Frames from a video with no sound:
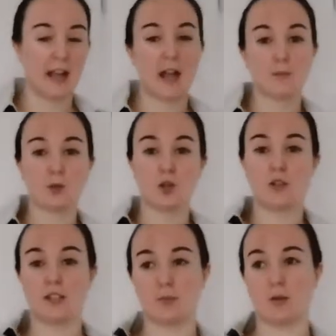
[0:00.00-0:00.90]
I'm
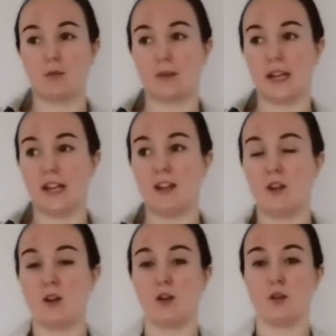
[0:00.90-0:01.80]
sure there's probably
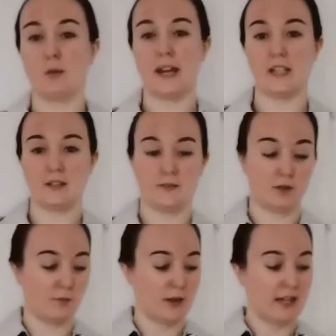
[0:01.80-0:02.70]
other ways
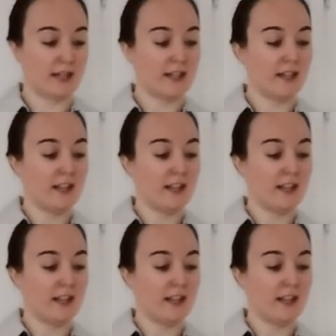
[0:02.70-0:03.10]
for me